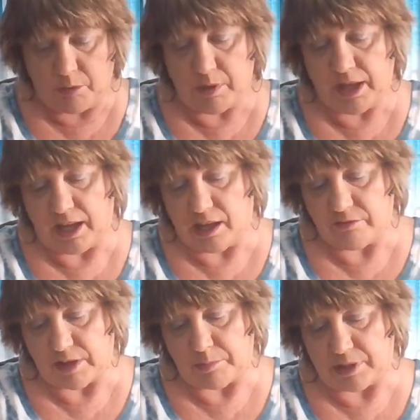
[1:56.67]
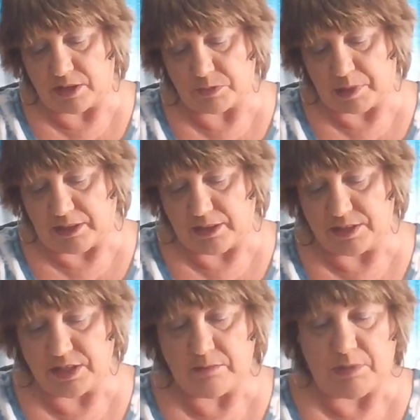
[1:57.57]
Here we have a blouse by
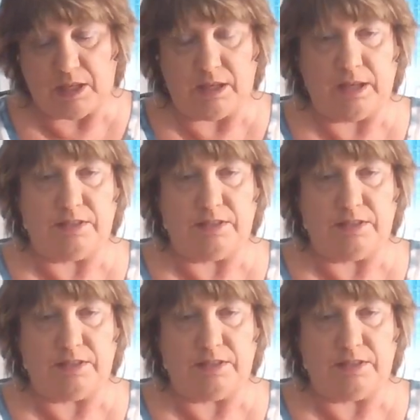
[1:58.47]
Liz and Me.